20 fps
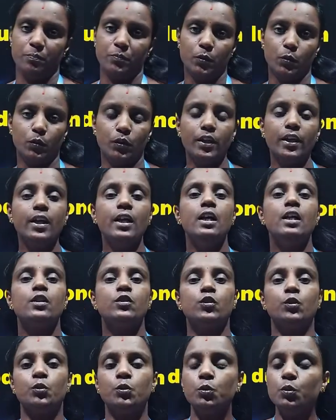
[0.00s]
Okay,
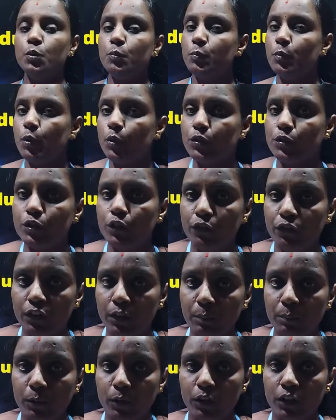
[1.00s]
so two modes of
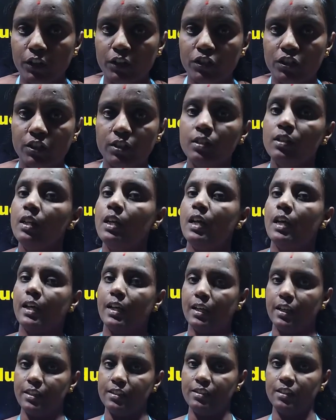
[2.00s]
reproduction,
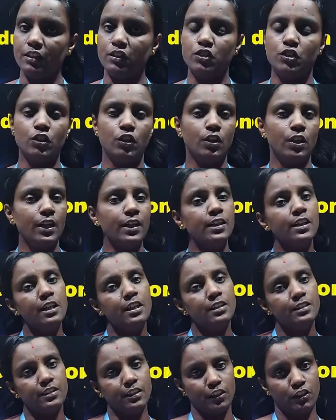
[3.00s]
asexual
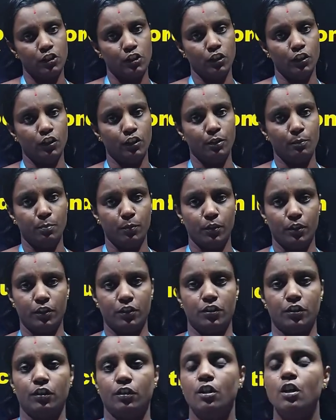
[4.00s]
and sexual
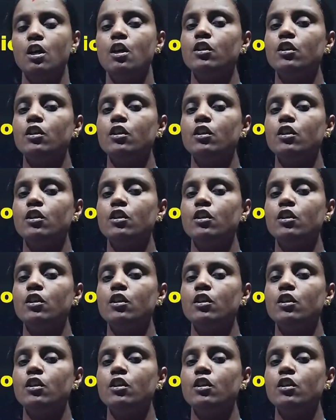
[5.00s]
reproduction.